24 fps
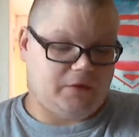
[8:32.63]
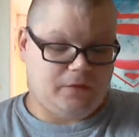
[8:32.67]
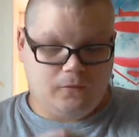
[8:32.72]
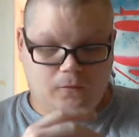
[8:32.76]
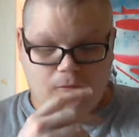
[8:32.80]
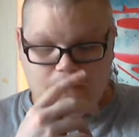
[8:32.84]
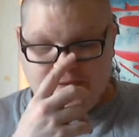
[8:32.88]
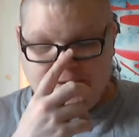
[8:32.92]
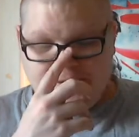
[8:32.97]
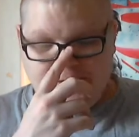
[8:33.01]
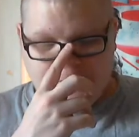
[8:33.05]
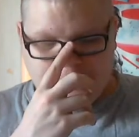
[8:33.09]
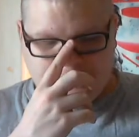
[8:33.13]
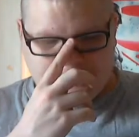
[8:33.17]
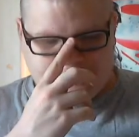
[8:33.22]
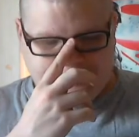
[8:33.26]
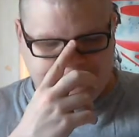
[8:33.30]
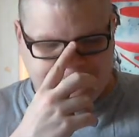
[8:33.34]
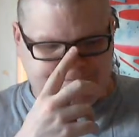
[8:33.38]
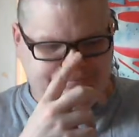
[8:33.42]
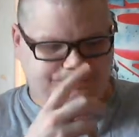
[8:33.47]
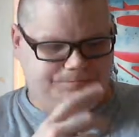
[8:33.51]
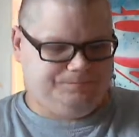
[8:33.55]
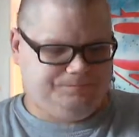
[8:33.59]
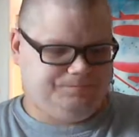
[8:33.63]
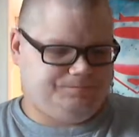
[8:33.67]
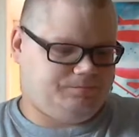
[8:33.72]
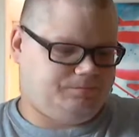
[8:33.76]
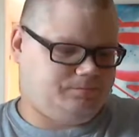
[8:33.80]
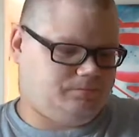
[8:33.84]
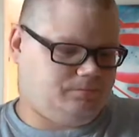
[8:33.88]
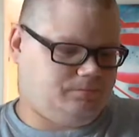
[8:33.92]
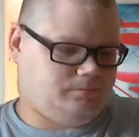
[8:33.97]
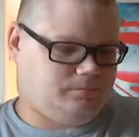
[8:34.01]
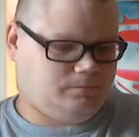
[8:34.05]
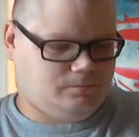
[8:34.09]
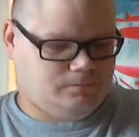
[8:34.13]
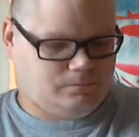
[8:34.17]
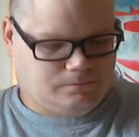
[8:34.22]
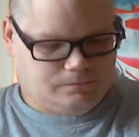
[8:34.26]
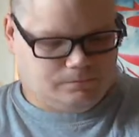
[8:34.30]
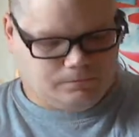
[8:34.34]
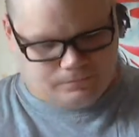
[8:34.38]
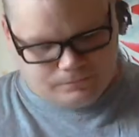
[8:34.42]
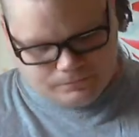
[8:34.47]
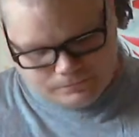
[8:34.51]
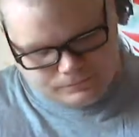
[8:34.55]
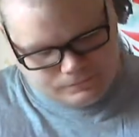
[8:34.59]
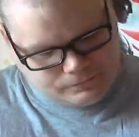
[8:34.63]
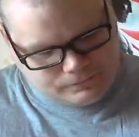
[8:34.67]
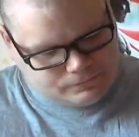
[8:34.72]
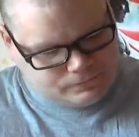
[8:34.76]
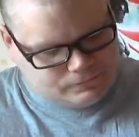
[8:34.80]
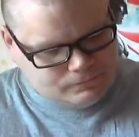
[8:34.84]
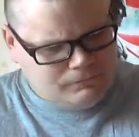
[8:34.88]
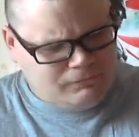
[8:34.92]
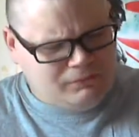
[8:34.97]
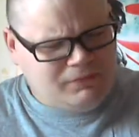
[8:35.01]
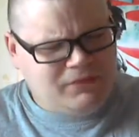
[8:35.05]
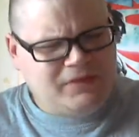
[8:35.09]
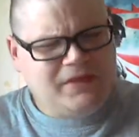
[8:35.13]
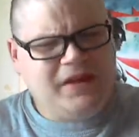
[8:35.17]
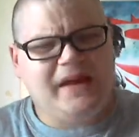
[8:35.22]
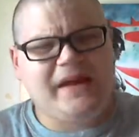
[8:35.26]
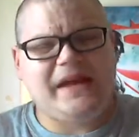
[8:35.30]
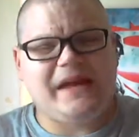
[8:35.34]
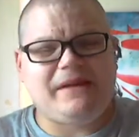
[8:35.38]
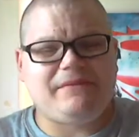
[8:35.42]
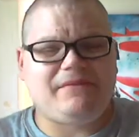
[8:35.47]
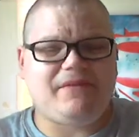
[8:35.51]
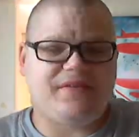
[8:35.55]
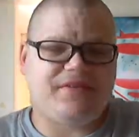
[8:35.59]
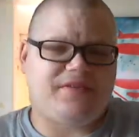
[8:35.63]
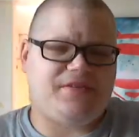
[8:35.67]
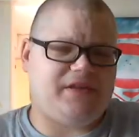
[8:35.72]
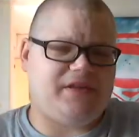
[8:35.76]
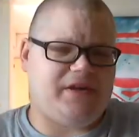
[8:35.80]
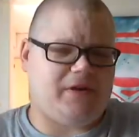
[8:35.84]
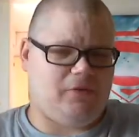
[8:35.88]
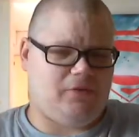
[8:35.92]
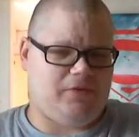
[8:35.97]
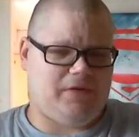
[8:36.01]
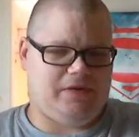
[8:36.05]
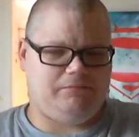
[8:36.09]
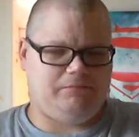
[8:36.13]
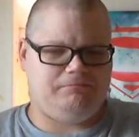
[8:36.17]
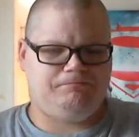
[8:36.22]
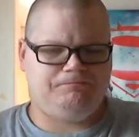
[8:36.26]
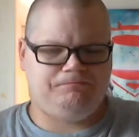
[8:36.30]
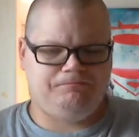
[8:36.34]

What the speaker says: Well, I have a theory.